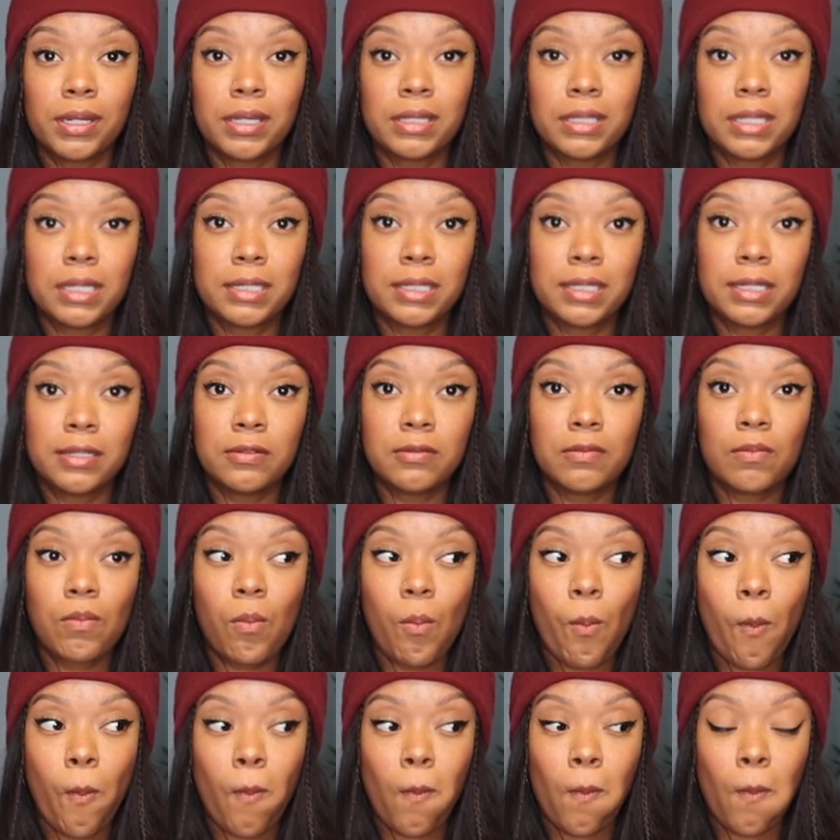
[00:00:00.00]
as I did.
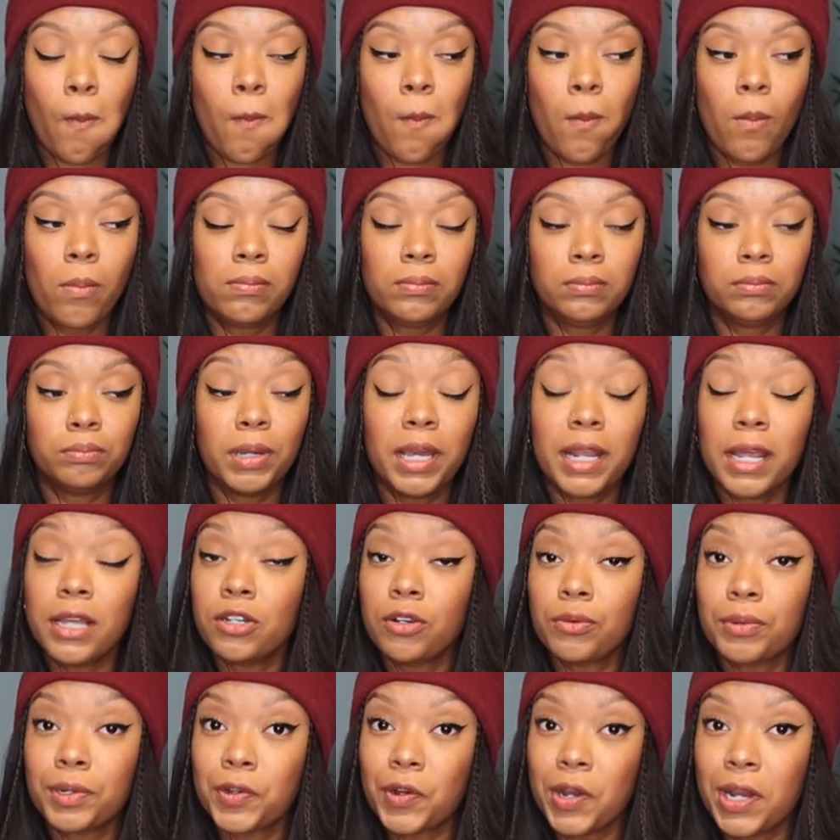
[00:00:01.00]
But I
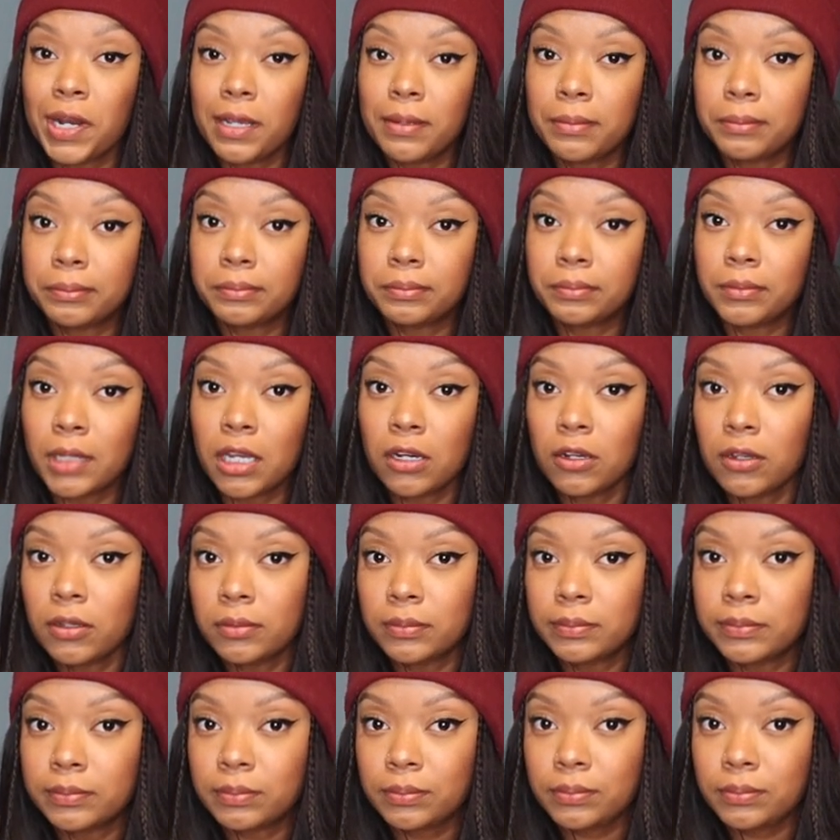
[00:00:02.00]
don't regret it at all.